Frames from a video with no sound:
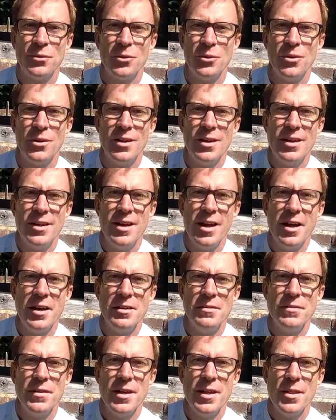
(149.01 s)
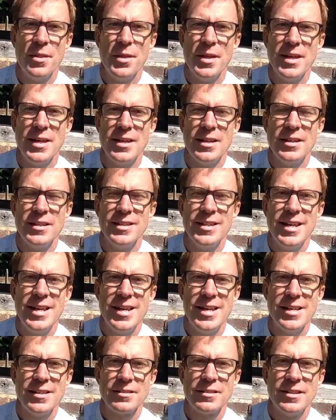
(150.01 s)
for over the
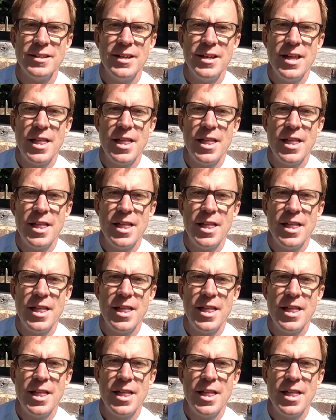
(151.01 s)
years.